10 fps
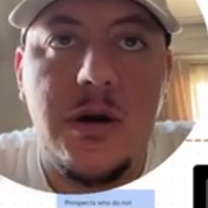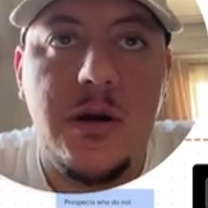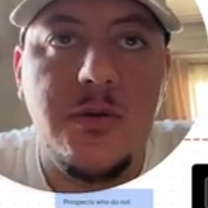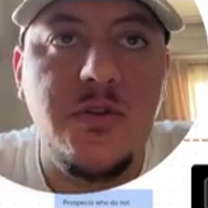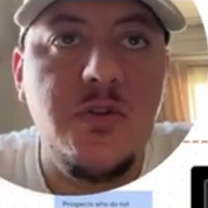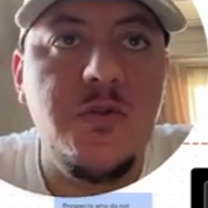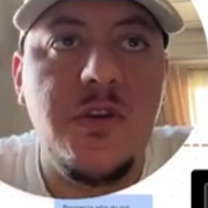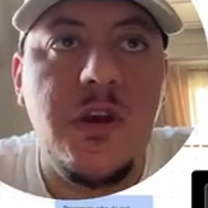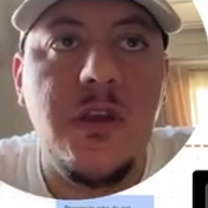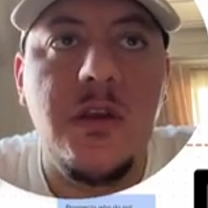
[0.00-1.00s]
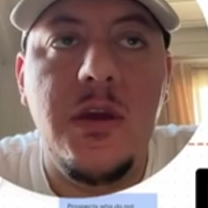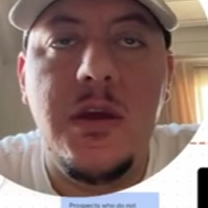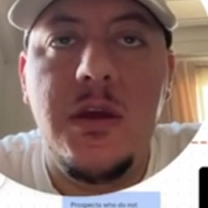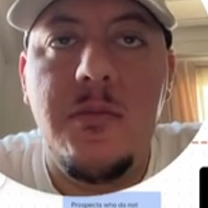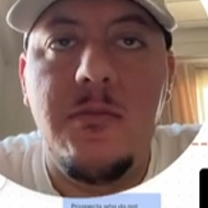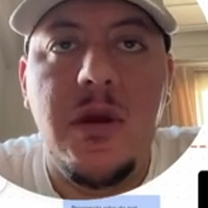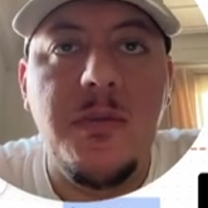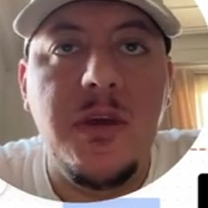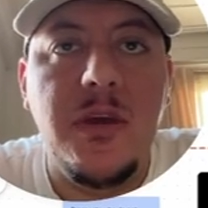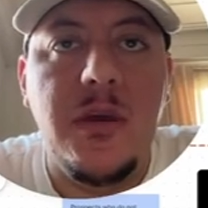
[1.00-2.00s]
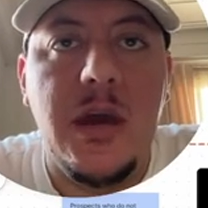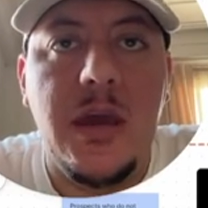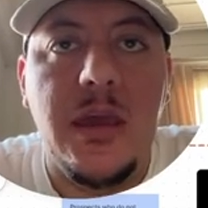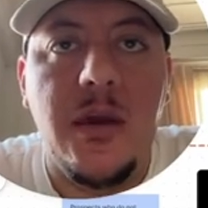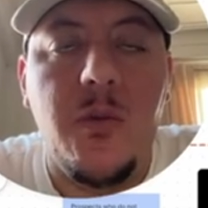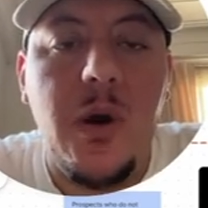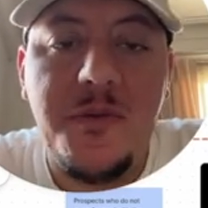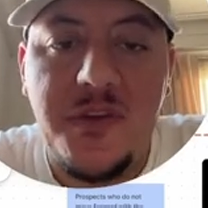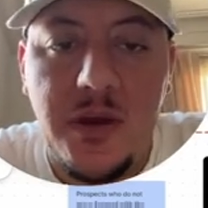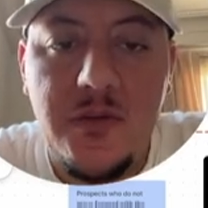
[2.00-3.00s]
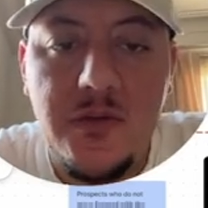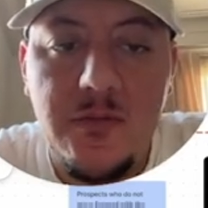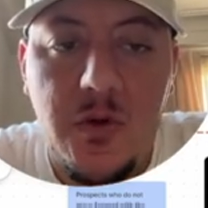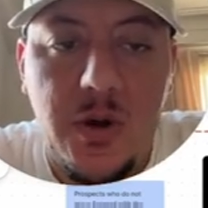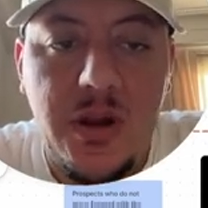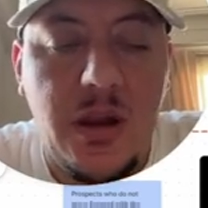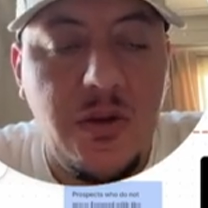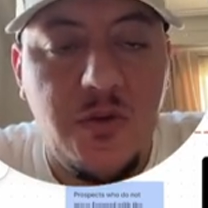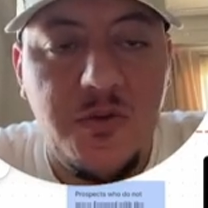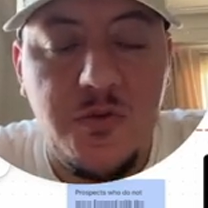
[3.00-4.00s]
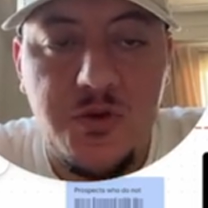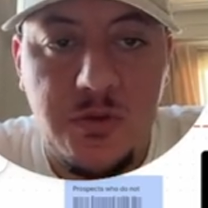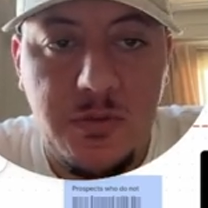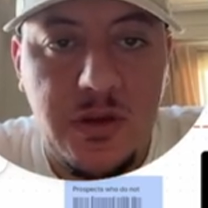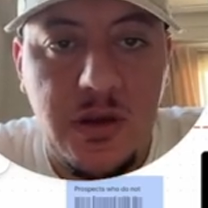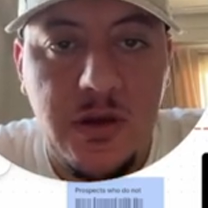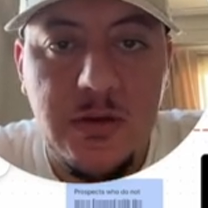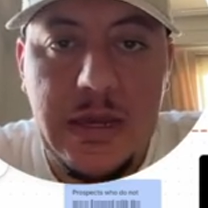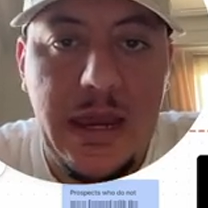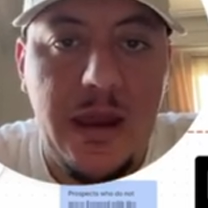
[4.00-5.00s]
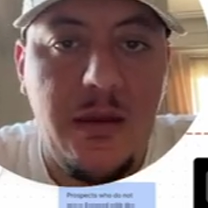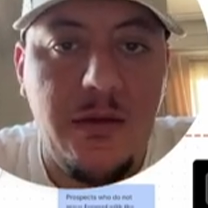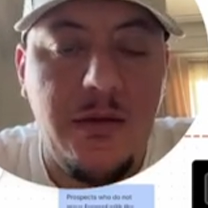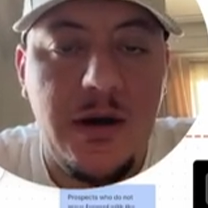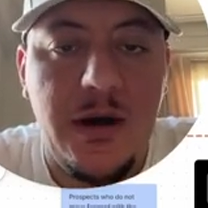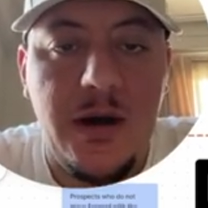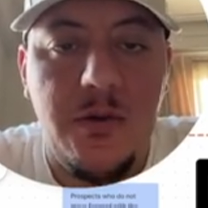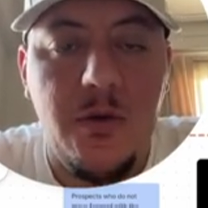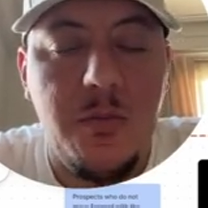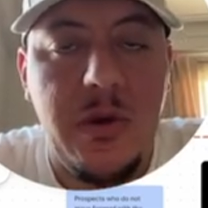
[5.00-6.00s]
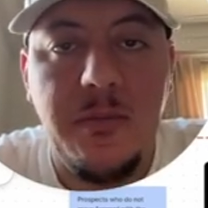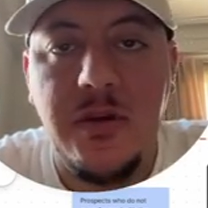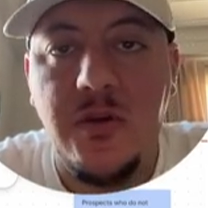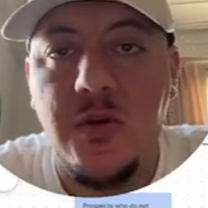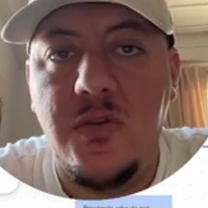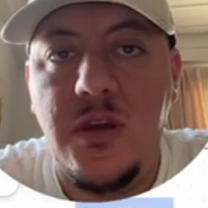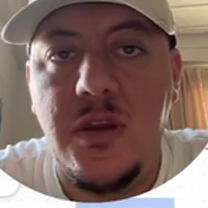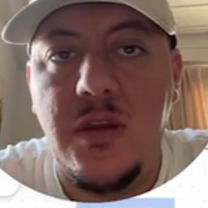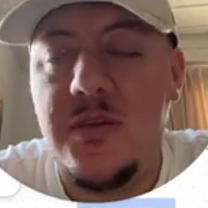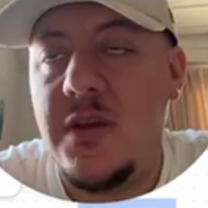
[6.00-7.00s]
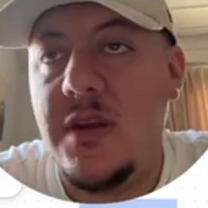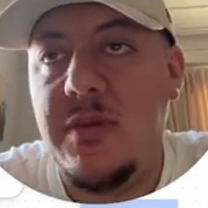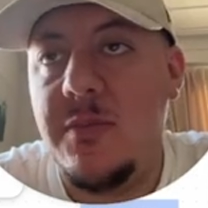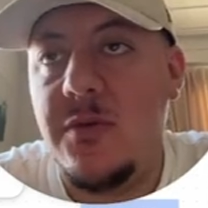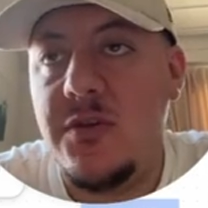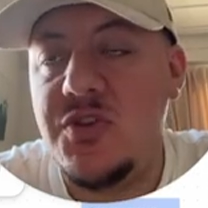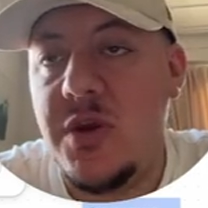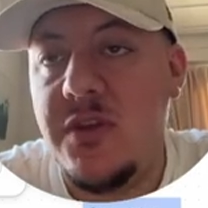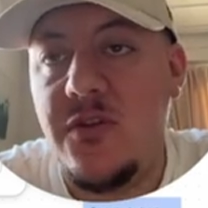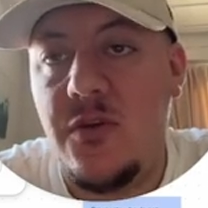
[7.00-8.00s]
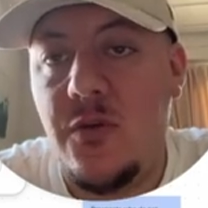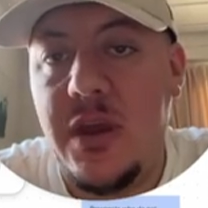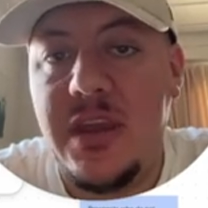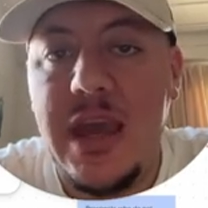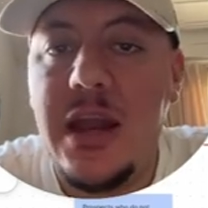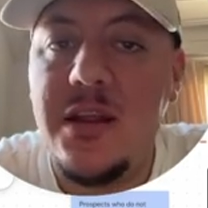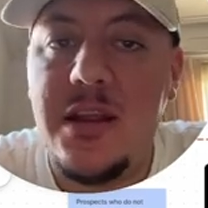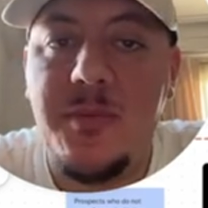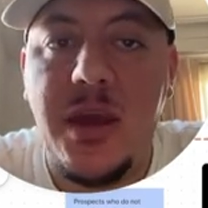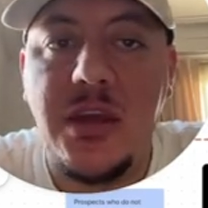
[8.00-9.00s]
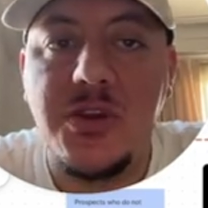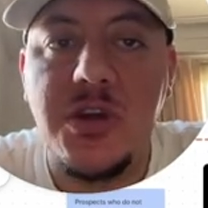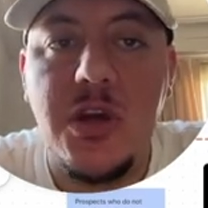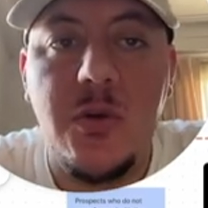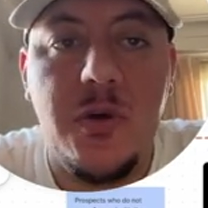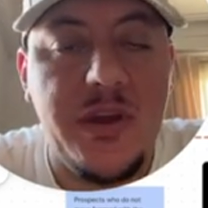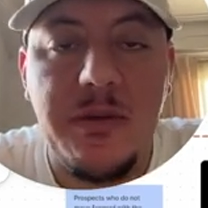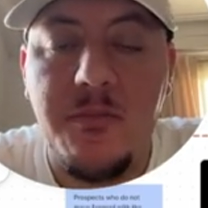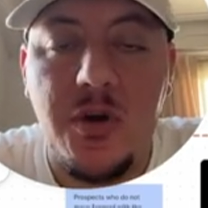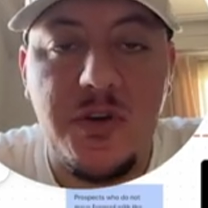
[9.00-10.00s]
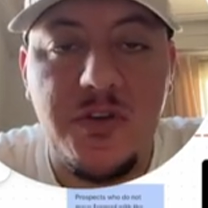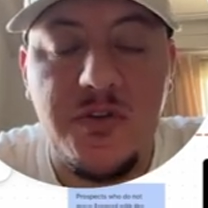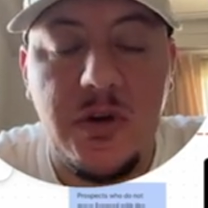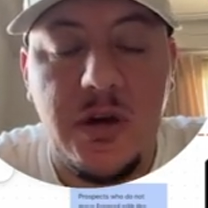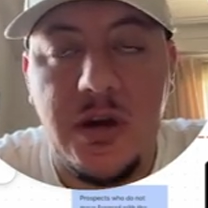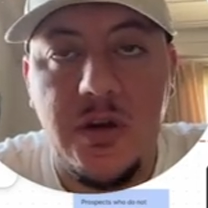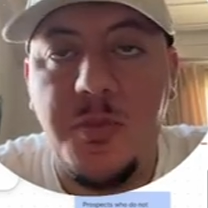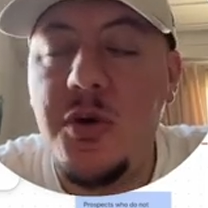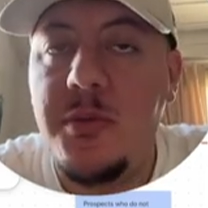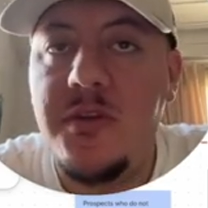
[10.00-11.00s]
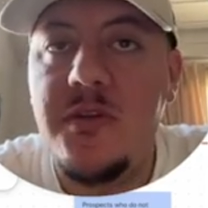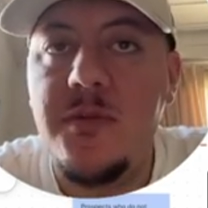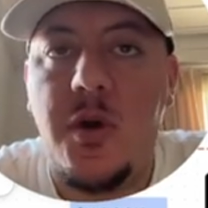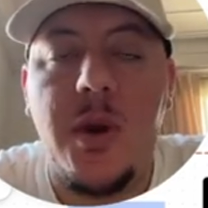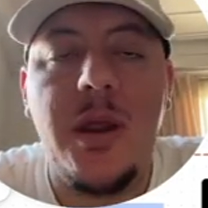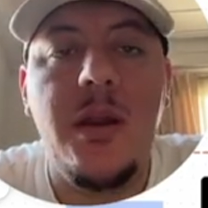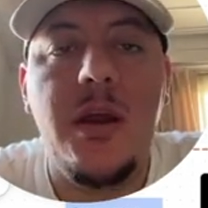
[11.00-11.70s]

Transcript: using maybe a website, all right, in your social media, and or maybe sending people straight to a Calendly page where they can book an appointment, all right,